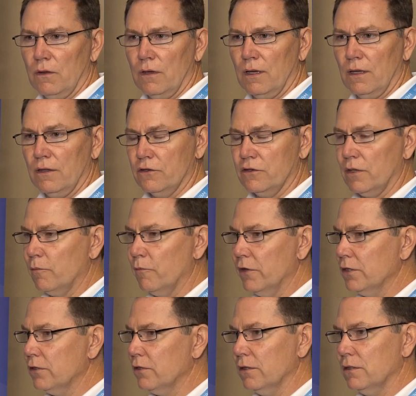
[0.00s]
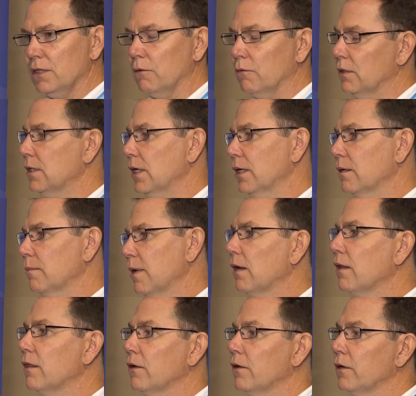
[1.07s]
there's some research that will tell you
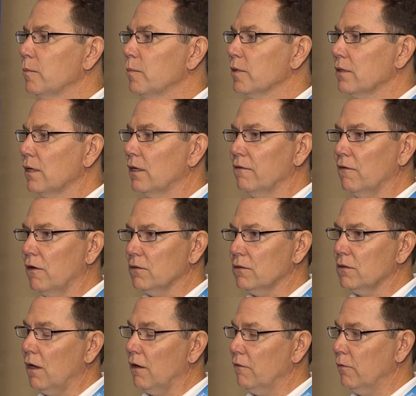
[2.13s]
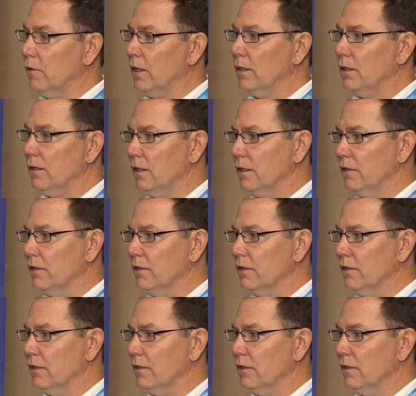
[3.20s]
about 30% of all software